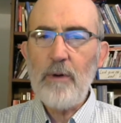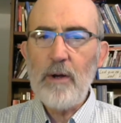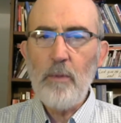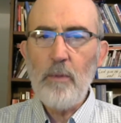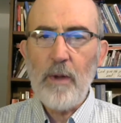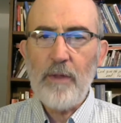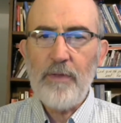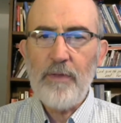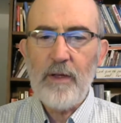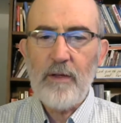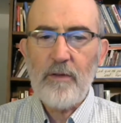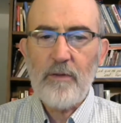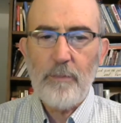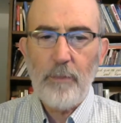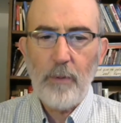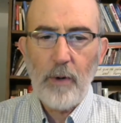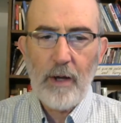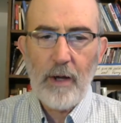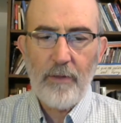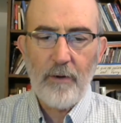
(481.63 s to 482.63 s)
with his
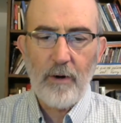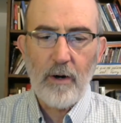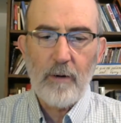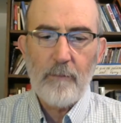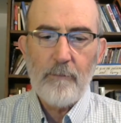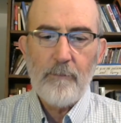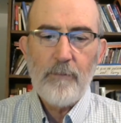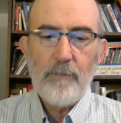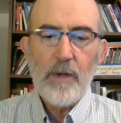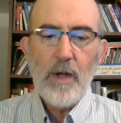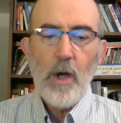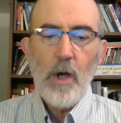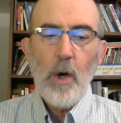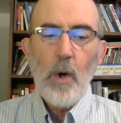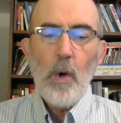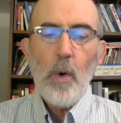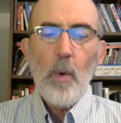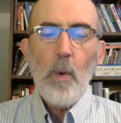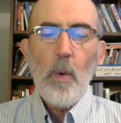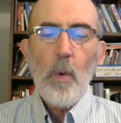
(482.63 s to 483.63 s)
brother
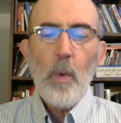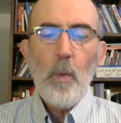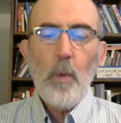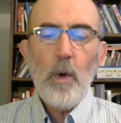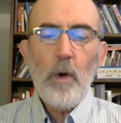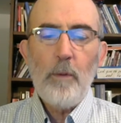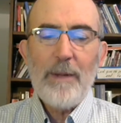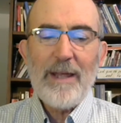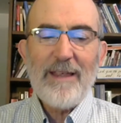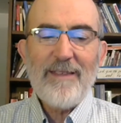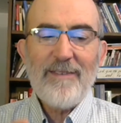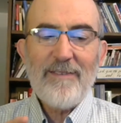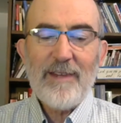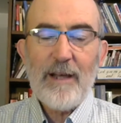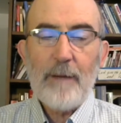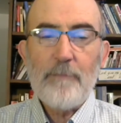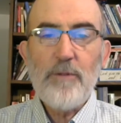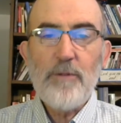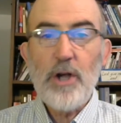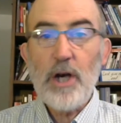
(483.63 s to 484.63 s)
will be
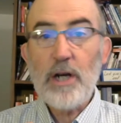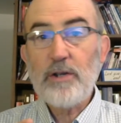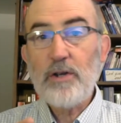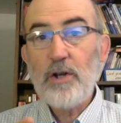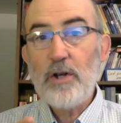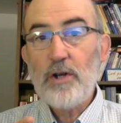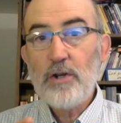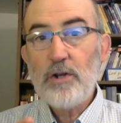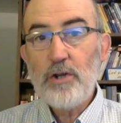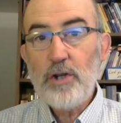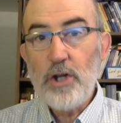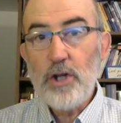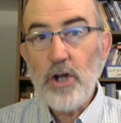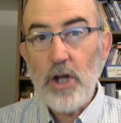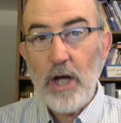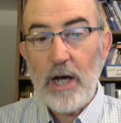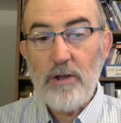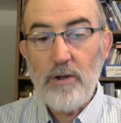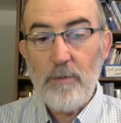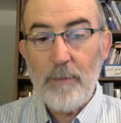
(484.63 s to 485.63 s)
subject to
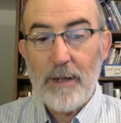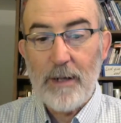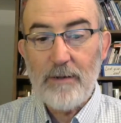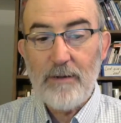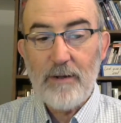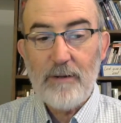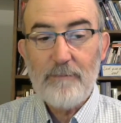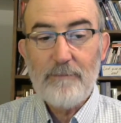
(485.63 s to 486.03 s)
judgment."